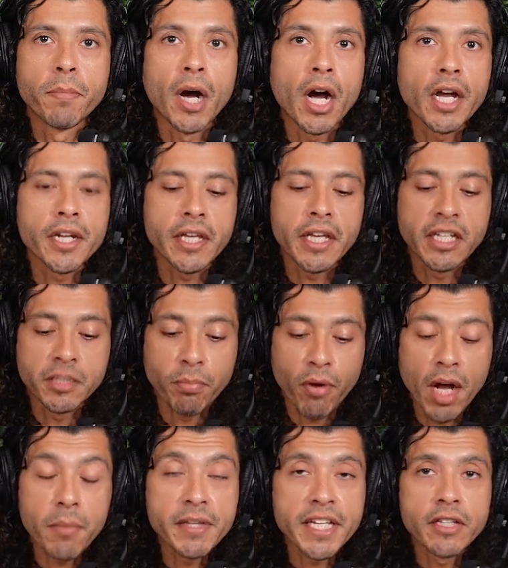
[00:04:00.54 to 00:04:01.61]
in the body,
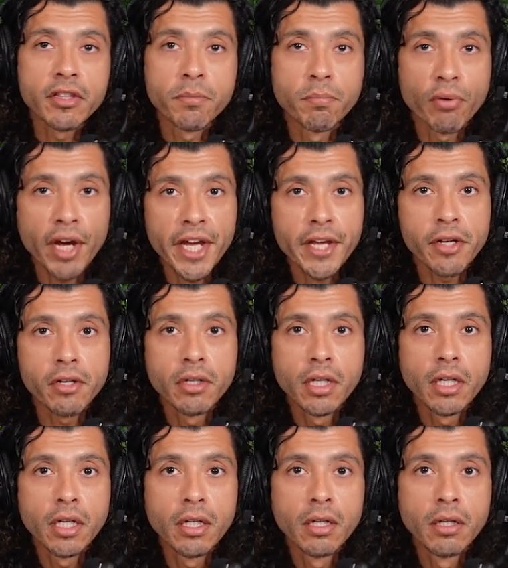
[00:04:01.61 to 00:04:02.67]
it's probably in the
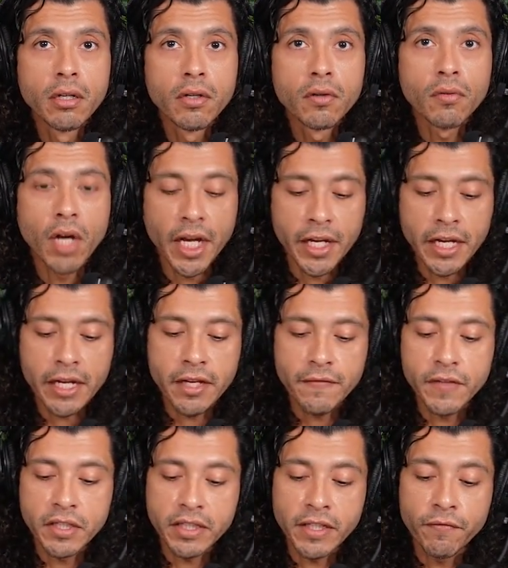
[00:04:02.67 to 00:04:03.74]
brain,
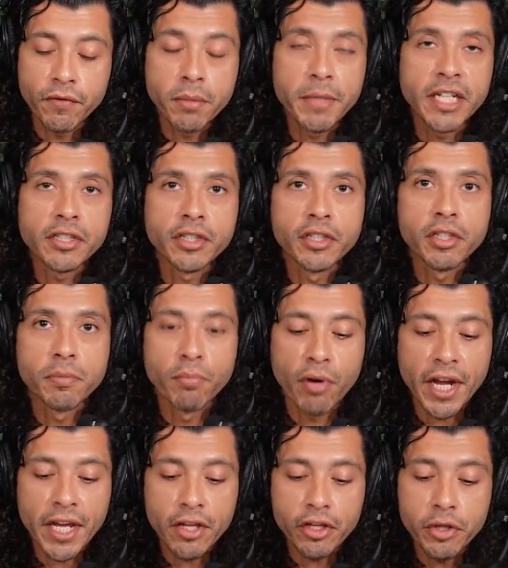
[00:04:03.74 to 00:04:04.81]
right? And if it's inflammation in
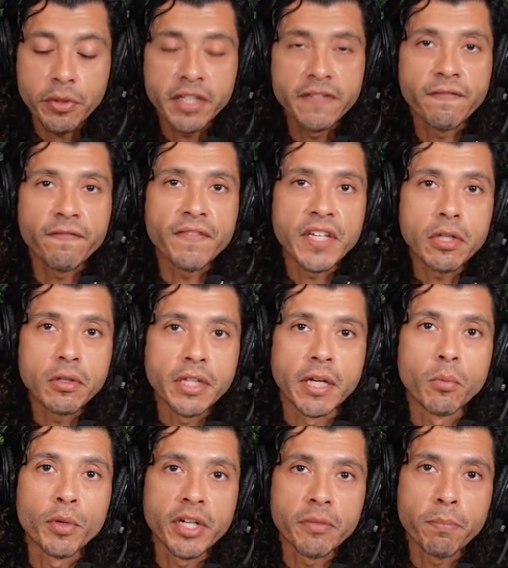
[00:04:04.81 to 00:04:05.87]
the brain, you can
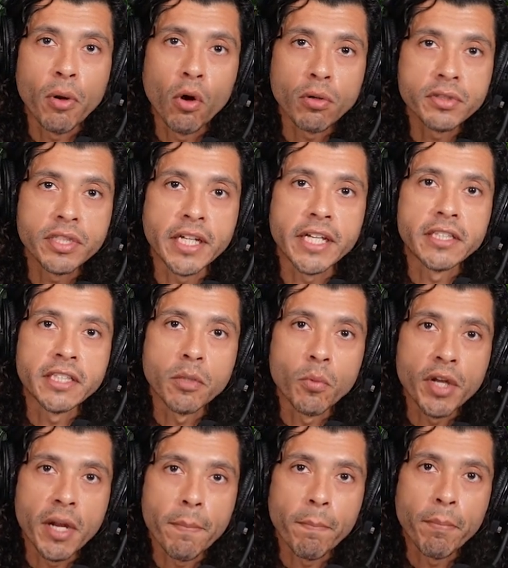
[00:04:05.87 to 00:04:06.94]
feel it when it
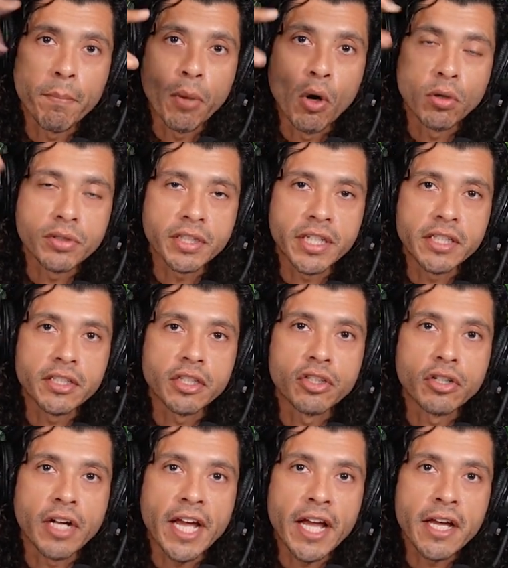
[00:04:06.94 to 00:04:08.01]
pulsates. And when it
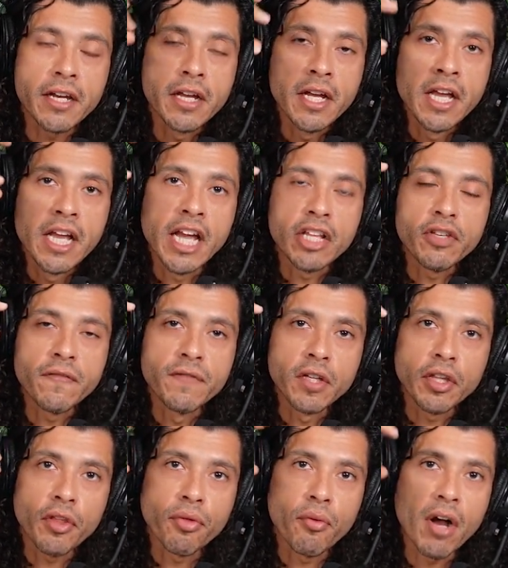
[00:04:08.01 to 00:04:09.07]
pulsates in your head and
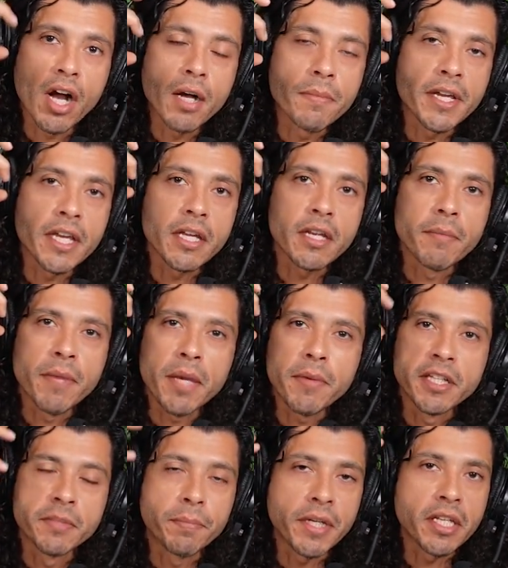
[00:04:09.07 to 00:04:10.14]
you feel it throbbing,
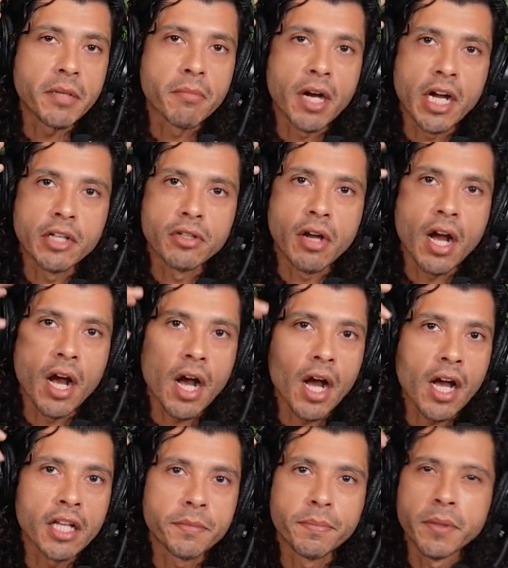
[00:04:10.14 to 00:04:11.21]
and maybe it's beating behind your
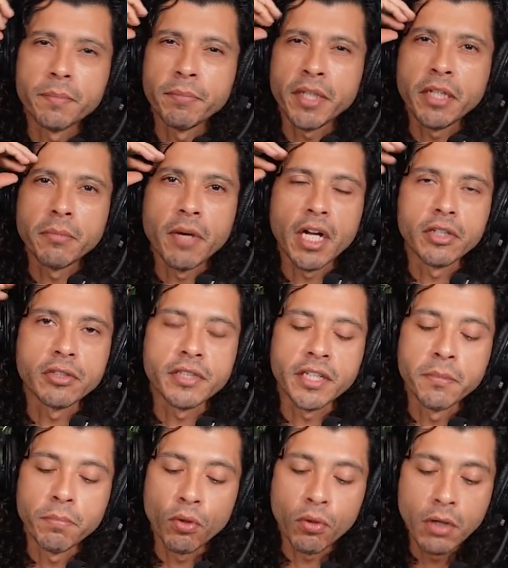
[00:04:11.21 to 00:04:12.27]
eyes, beating
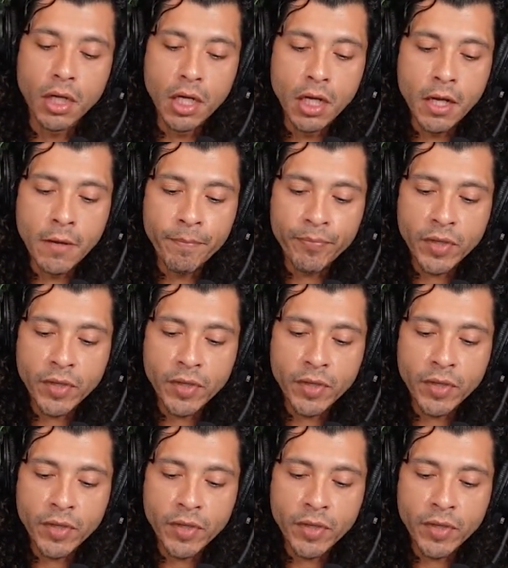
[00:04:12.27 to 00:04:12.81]
behind your temple,